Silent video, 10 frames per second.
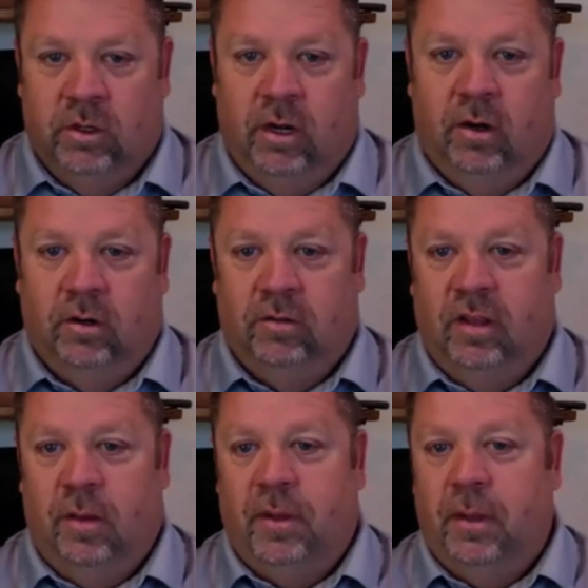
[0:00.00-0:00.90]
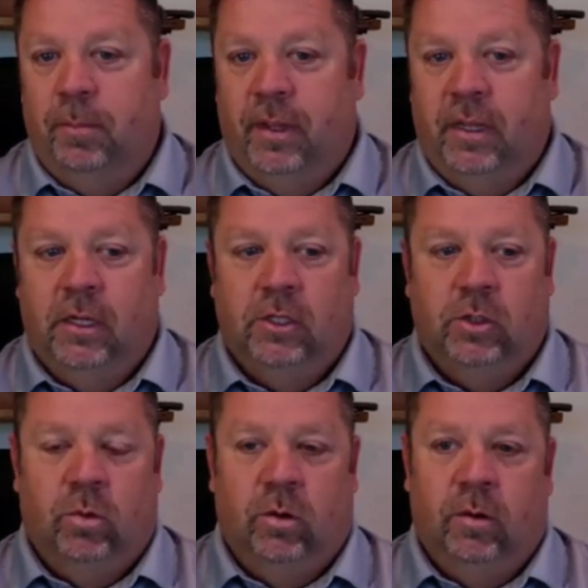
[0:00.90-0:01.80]
areas out by the beach,
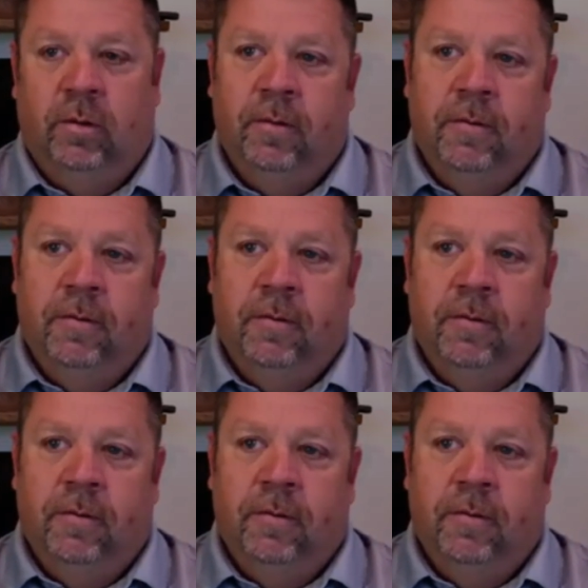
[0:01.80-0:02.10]
or